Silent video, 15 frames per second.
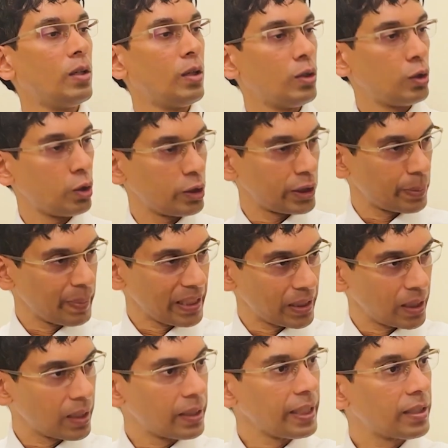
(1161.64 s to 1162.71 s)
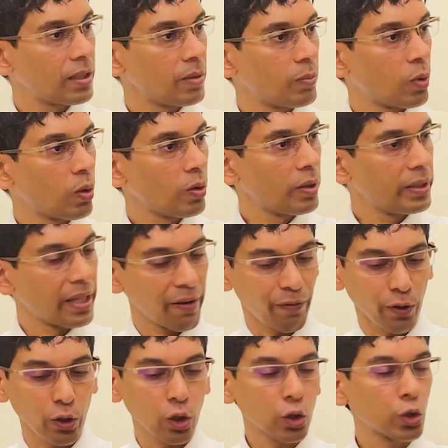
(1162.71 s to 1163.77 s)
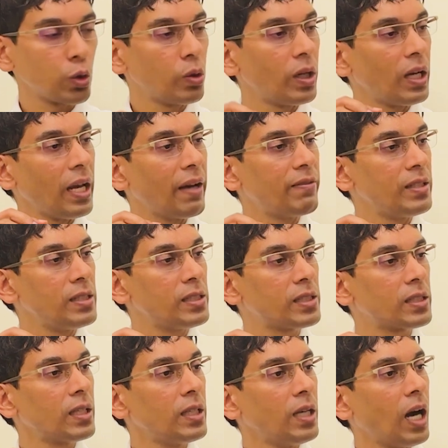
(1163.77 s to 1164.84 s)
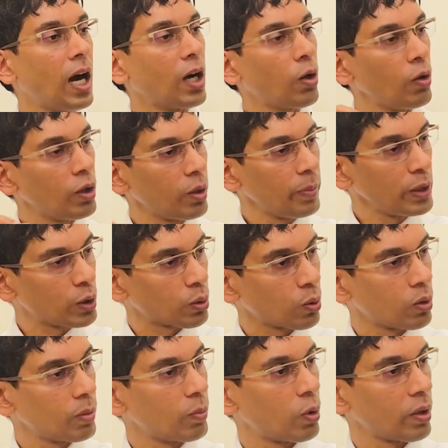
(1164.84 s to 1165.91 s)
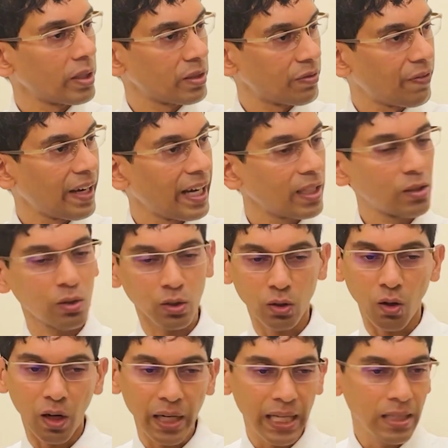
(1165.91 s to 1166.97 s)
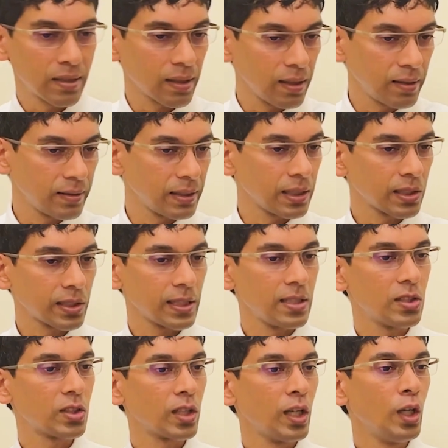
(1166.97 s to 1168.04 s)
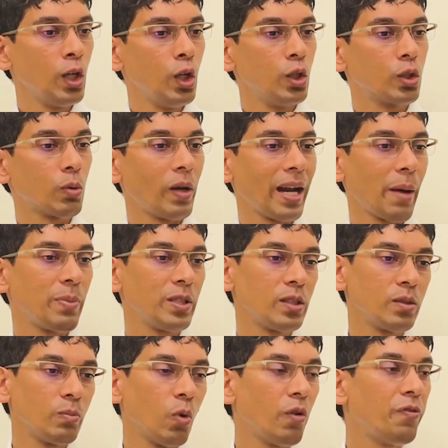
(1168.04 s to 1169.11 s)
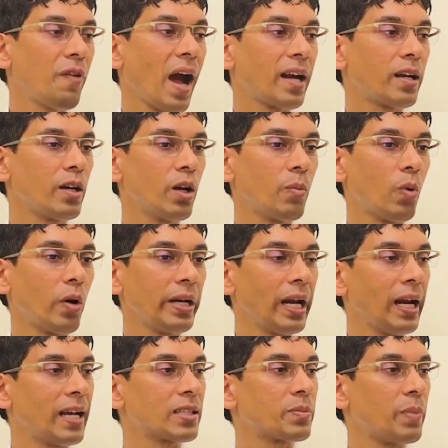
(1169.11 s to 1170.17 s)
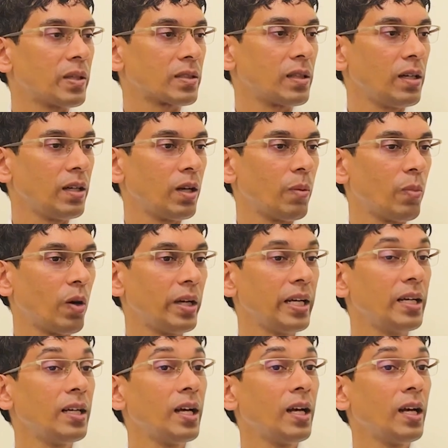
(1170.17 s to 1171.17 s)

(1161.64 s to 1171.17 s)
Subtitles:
to be secreted more. Therefore, your sugar levels are going to be stored more as fat. So it's called insulin resistance. So what happens is more fat in your body, less muscle in your body.